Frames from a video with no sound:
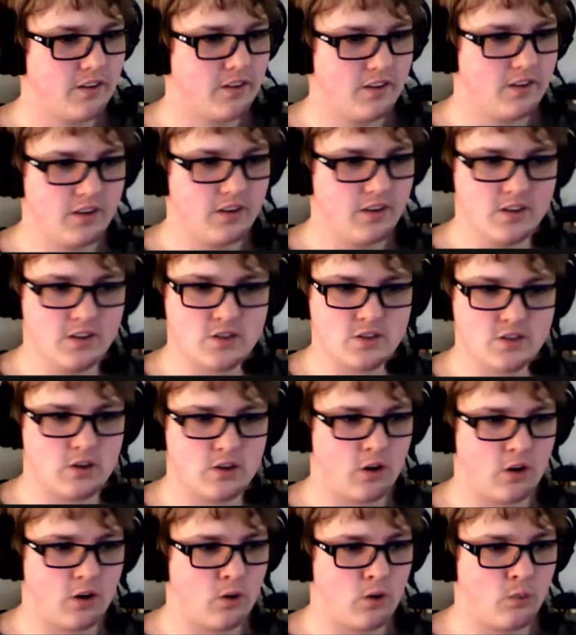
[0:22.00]
And
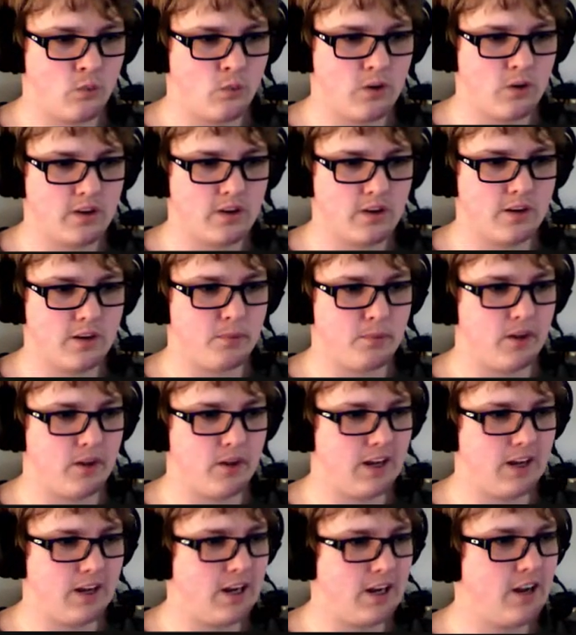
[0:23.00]
so we're gonna
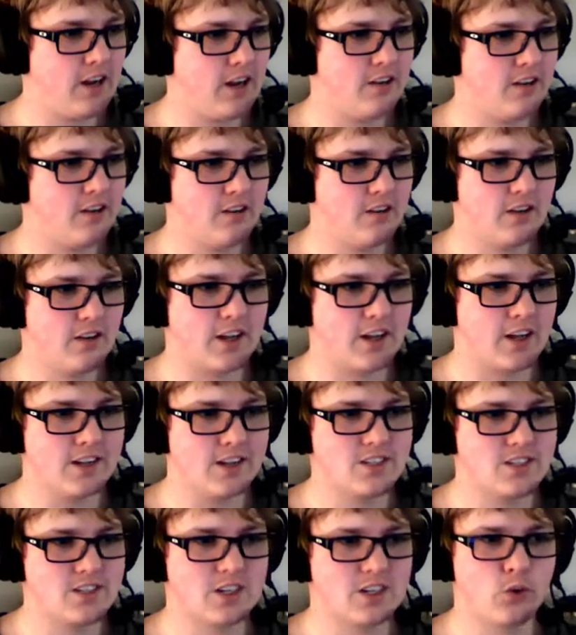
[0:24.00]
play
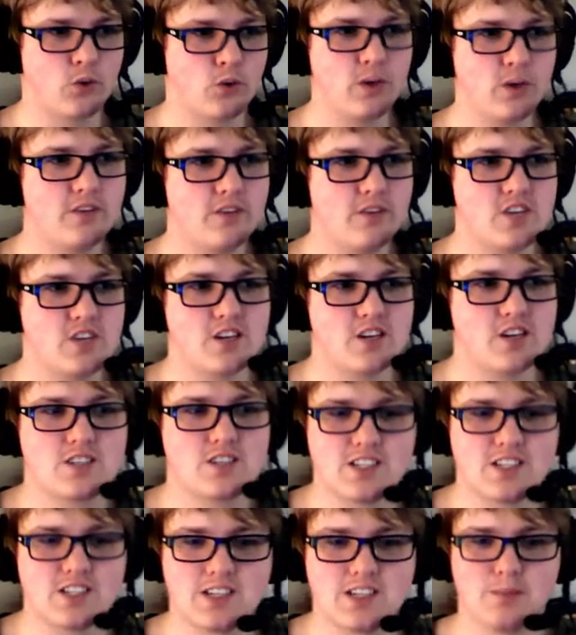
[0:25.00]
against the Queen of Dust
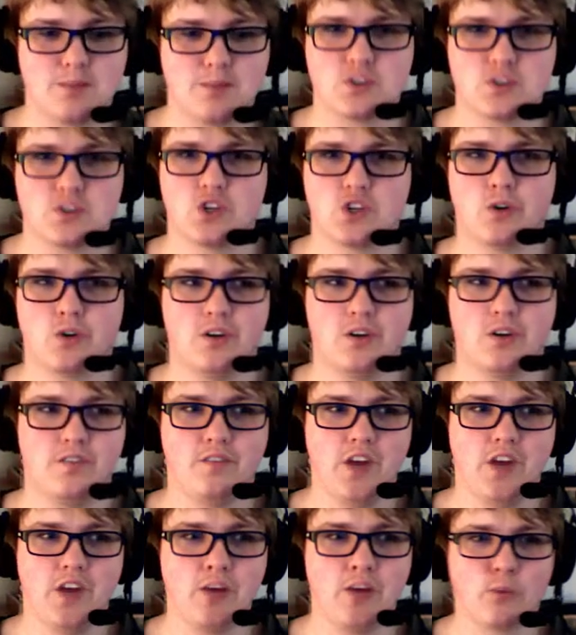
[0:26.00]
this episode,
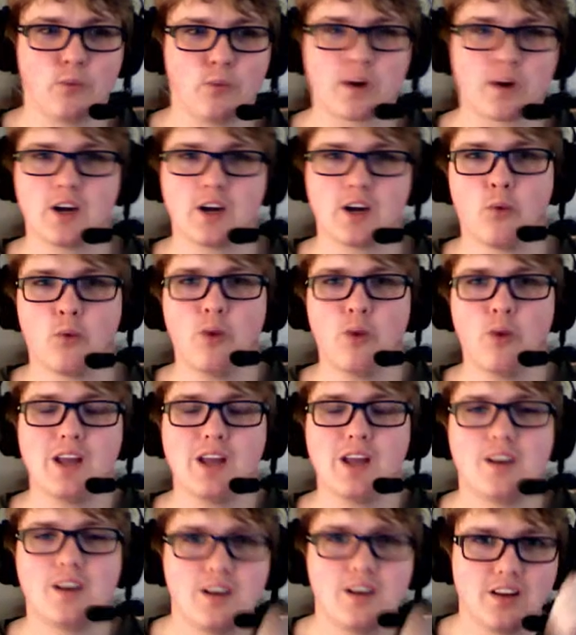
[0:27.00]
and we're gonna
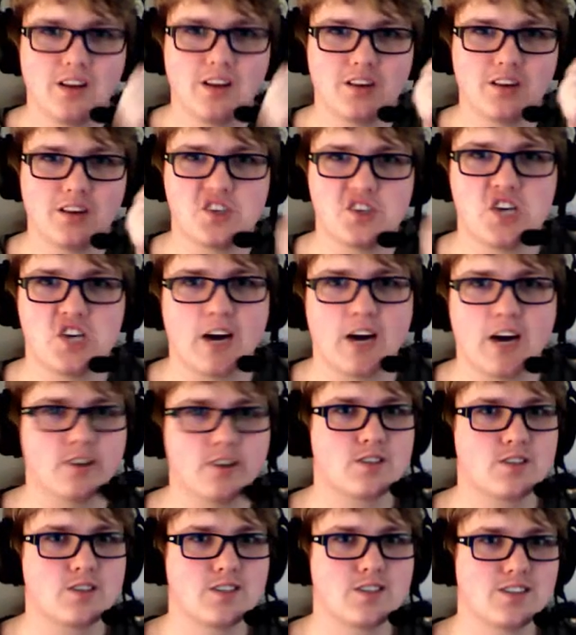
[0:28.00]
win the
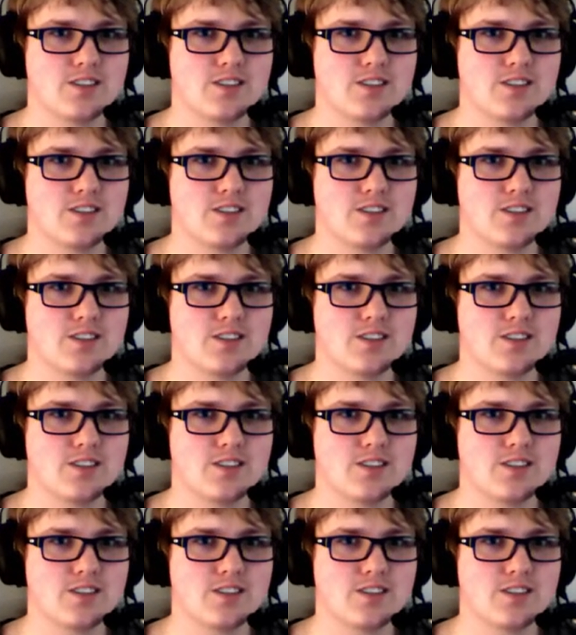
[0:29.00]
chalice.